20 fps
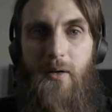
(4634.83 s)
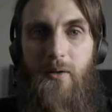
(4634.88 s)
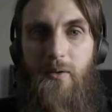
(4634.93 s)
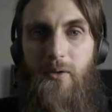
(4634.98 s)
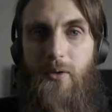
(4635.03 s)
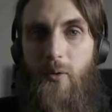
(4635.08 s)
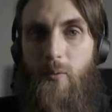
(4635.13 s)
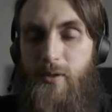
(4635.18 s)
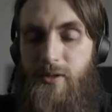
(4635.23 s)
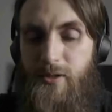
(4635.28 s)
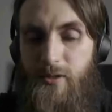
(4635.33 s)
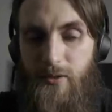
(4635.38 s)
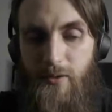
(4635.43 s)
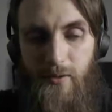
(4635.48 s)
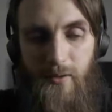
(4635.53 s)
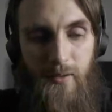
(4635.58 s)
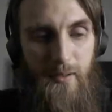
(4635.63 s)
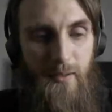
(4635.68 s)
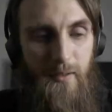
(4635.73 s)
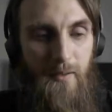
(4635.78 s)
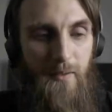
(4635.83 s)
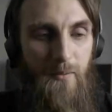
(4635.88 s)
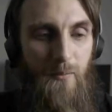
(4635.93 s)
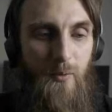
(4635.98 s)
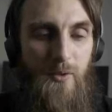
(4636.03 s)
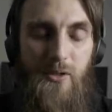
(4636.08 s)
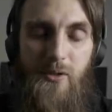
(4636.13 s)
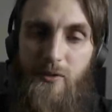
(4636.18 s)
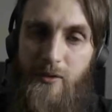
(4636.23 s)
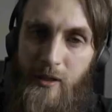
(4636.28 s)
What'd you learn?
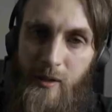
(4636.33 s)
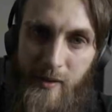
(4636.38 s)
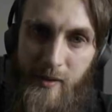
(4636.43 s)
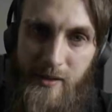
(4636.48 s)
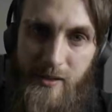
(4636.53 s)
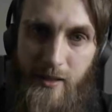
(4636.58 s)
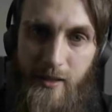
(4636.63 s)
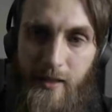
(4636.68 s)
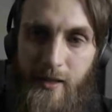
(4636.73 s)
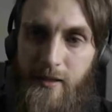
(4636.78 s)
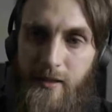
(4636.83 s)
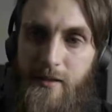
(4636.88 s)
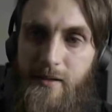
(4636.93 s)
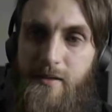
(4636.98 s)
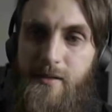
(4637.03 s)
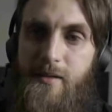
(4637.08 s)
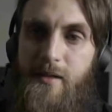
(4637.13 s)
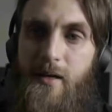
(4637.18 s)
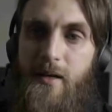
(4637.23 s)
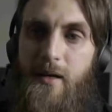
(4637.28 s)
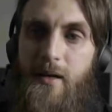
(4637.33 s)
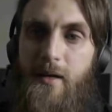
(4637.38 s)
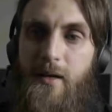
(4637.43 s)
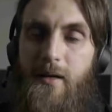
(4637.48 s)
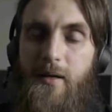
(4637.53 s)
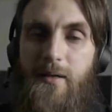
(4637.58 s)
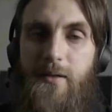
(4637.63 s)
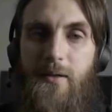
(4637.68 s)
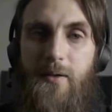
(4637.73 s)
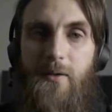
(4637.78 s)
What'd you learn about your kids?
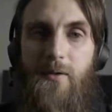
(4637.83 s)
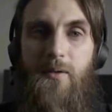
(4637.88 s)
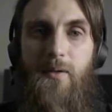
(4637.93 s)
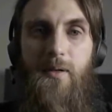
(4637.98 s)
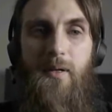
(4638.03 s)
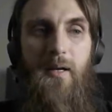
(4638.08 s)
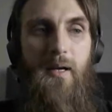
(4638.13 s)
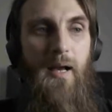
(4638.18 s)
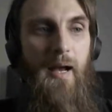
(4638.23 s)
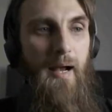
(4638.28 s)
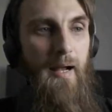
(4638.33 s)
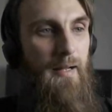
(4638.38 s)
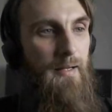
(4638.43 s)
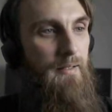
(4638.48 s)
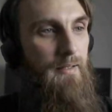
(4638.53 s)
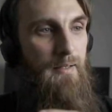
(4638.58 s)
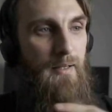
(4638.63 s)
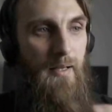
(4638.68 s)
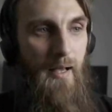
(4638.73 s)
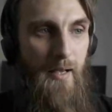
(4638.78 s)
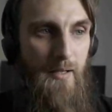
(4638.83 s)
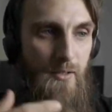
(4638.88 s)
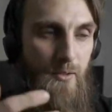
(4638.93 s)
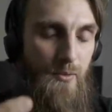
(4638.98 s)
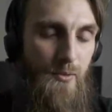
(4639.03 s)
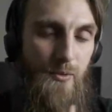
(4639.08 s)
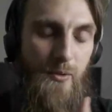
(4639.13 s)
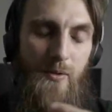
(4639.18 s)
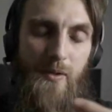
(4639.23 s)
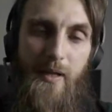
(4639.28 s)
You know, and as you
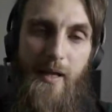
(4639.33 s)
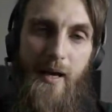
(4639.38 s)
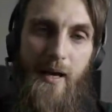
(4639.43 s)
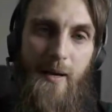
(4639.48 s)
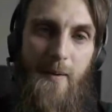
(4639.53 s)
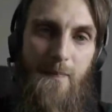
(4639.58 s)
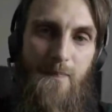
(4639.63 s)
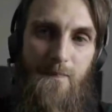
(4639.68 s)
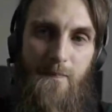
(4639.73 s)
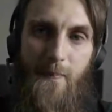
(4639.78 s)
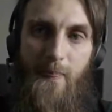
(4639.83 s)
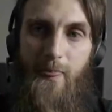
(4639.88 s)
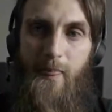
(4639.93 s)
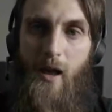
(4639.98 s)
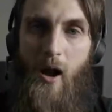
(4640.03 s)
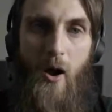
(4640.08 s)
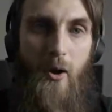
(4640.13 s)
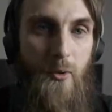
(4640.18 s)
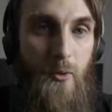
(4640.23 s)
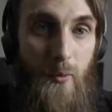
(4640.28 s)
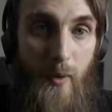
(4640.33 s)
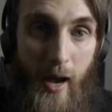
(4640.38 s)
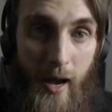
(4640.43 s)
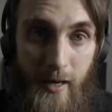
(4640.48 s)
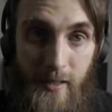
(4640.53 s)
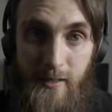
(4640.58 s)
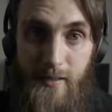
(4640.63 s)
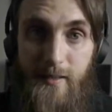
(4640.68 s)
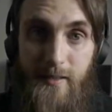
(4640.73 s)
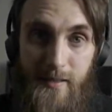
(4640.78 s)
do that, are you
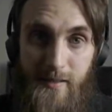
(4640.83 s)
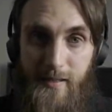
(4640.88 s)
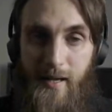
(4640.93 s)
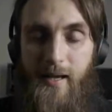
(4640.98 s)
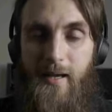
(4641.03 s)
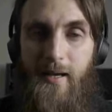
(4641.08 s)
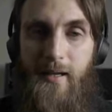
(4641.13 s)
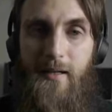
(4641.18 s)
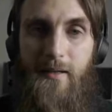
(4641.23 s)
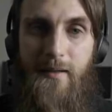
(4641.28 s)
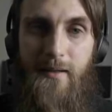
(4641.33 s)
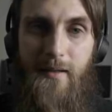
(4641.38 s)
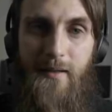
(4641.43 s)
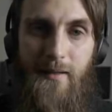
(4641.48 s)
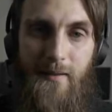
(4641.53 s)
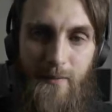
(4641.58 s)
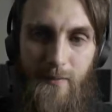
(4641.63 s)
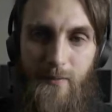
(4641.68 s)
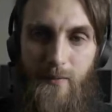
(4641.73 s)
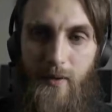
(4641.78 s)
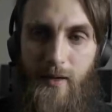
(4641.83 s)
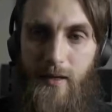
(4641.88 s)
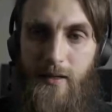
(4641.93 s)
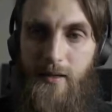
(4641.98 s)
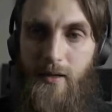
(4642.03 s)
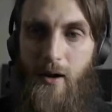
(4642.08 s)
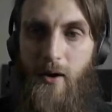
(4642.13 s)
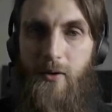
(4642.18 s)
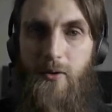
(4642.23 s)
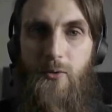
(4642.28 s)
actually saying anything, right?
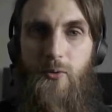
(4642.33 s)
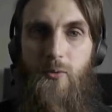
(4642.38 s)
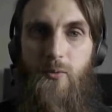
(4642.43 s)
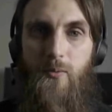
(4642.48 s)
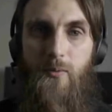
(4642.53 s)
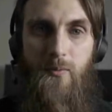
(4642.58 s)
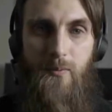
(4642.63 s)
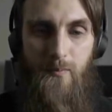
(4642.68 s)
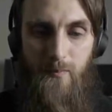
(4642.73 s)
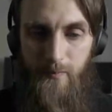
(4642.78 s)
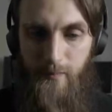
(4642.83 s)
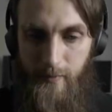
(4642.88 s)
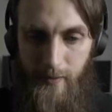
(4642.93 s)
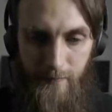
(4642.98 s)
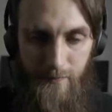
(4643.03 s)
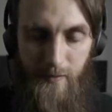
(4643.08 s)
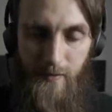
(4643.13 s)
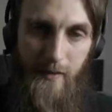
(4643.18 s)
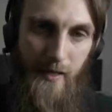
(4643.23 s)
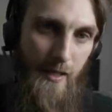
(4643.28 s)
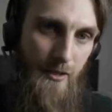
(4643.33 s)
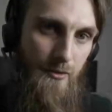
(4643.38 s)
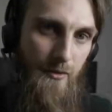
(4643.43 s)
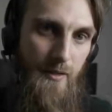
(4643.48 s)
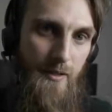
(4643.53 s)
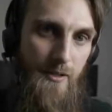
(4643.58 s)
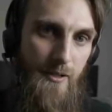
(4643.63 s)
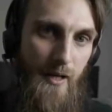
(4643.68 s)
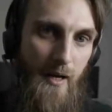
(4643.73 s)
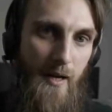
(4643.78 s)
If you're
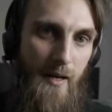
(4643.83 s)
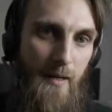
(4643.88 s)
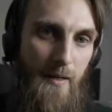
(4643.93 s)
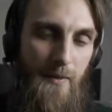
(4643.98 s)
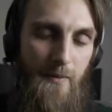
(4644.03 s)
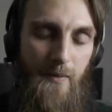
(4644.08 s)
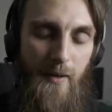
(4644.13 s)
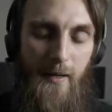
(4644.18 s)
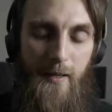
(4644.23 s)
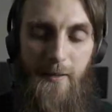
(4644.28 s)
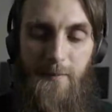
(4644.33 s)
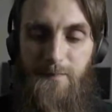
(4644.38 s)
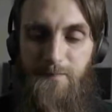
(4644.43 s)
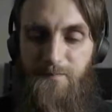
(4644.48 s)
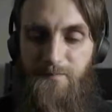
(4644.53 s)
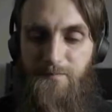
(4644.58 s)
naturally shy, right?